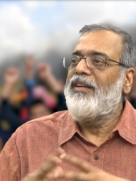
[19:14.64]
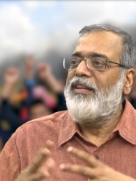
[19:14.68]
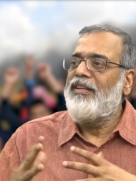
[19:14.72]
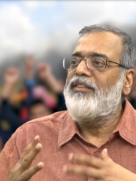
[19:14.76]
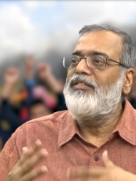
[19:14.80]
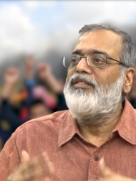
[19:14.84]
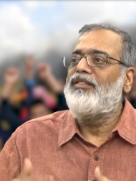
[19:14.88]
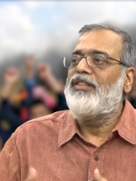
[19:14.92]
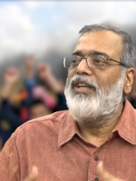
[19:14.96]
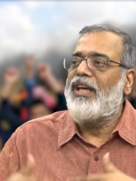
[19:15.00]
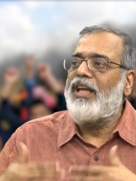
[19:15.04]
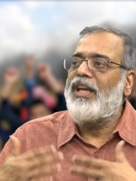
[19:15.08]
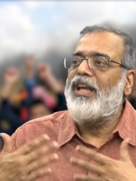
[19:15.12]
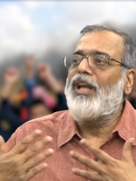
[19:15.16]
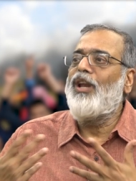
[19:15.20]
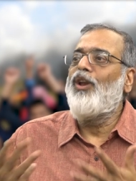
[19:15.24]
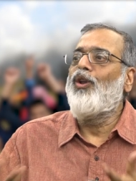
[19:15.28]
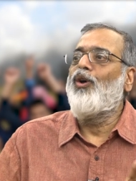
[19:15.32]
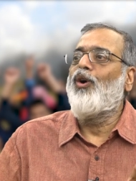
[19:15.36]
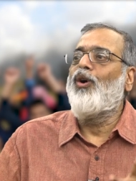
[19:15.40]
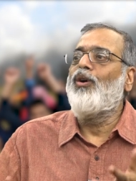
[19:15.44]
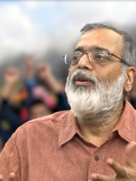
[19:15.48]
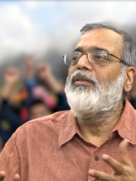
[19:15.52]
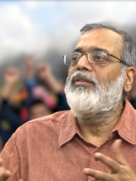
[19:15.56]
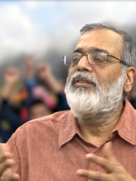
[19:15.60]
is there a
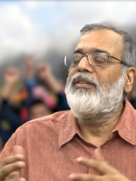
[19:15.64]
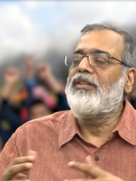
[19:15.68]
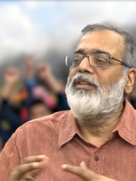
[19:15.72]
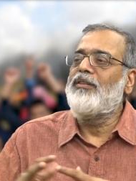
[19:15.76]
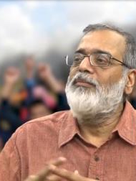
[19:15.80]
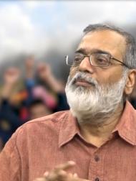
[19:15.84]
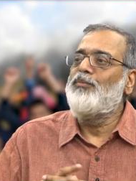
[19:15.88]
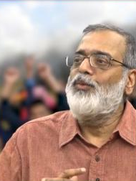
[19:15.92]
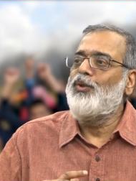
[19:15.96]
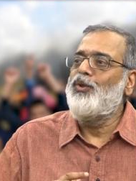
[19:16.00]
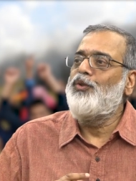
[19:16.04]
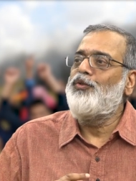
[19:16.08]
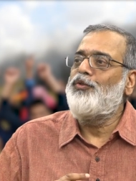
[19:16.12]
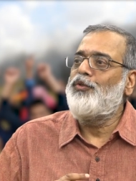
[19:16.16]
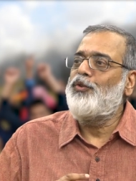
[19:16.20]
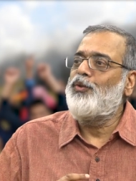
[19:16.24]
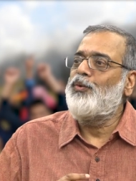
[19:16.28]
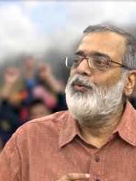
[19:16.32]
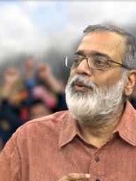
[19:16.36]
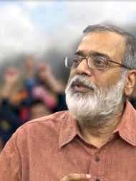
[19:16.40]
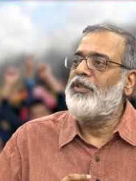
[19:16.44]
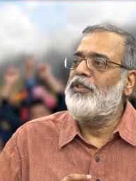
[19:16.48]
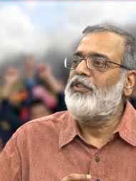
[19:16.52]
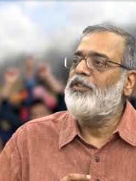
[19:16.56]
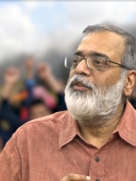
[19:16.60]
long-term move
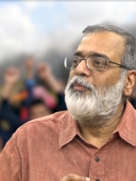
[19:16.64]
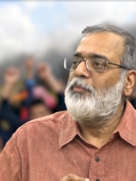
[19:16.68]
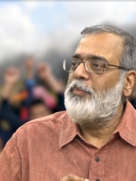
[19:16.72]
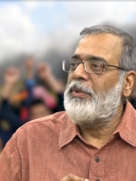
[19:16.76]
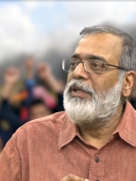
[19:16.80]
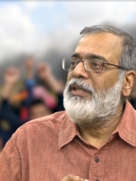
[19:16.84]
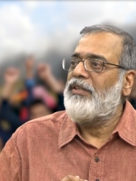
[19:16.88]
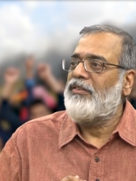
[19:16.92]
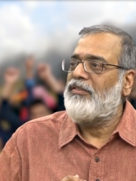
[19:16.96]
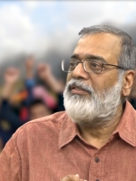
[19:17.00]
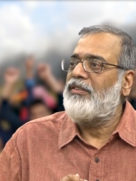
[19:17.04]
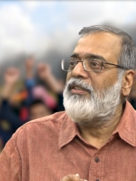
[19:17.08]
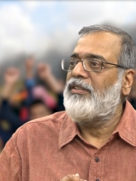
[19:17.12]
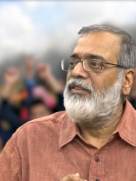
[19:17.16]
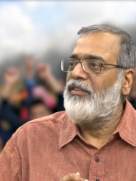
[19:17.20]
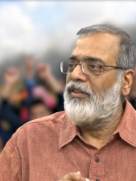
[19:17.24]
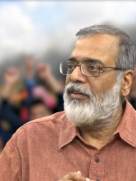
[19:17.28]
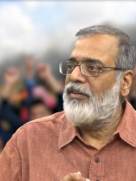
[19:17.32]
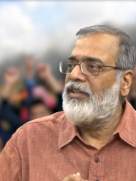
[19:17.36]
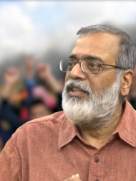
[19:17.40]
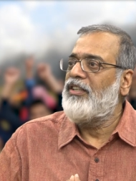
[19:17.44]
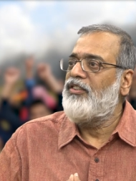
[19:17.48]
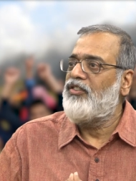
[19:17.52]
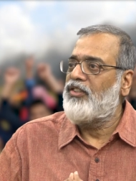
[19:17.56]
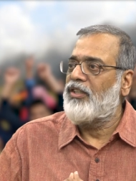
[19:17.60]
towards peace in
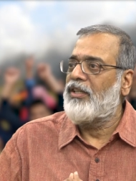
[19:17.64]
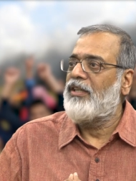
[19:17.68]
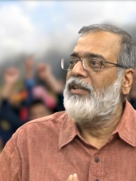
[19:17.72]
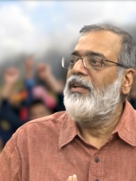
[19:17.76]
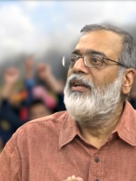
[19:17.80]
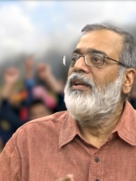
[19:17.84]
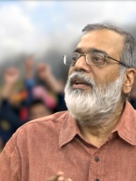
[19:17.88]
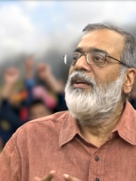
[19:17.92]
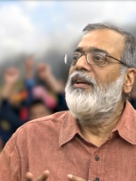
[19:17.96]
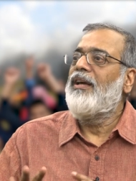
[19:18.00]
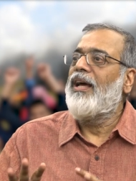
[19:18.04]
the region,